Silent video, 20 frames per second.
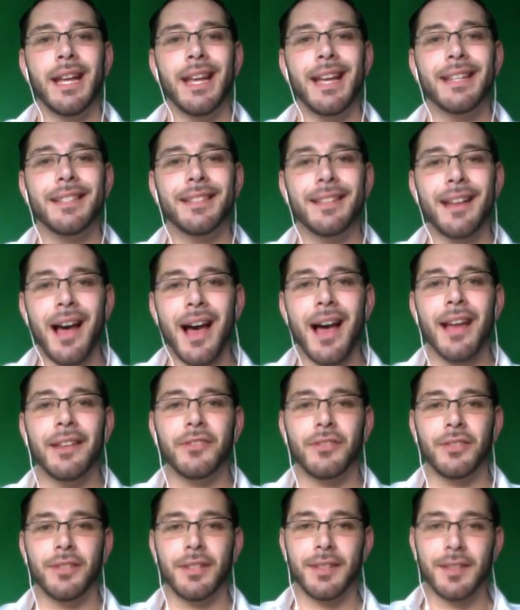is not
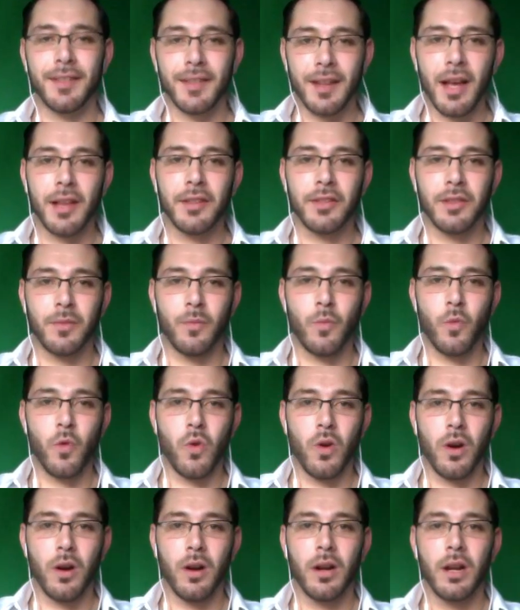discussed
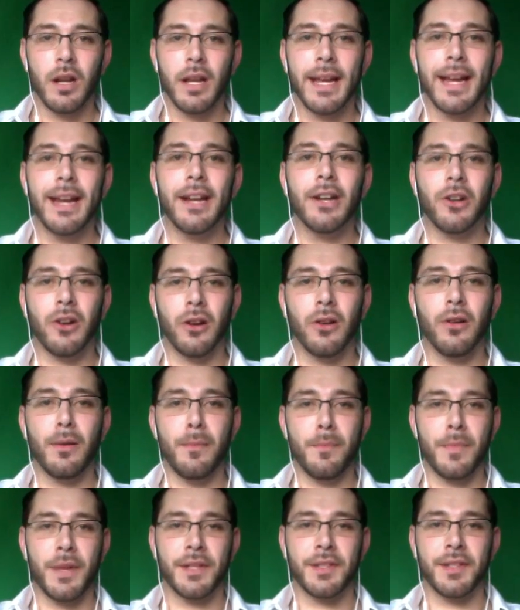more in
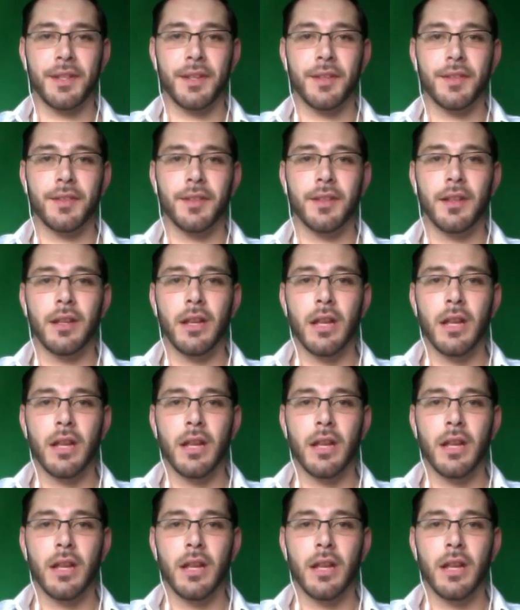current business.